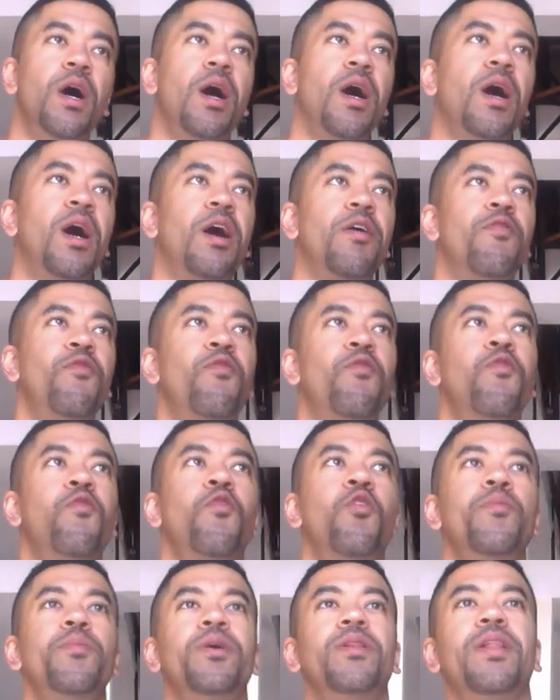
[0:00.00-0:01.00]
uh,
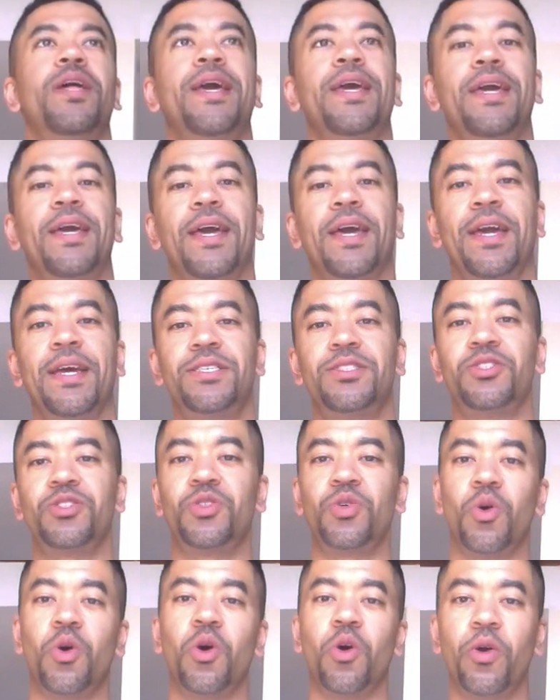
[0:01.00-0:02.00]
formulate a
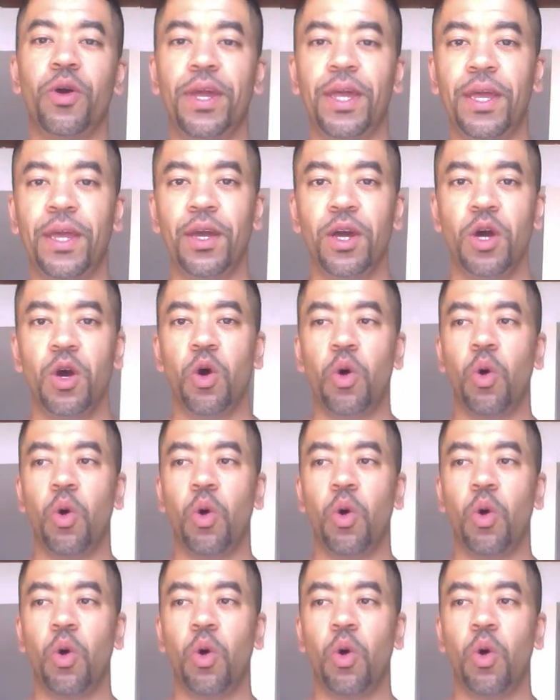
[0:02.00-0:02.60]
story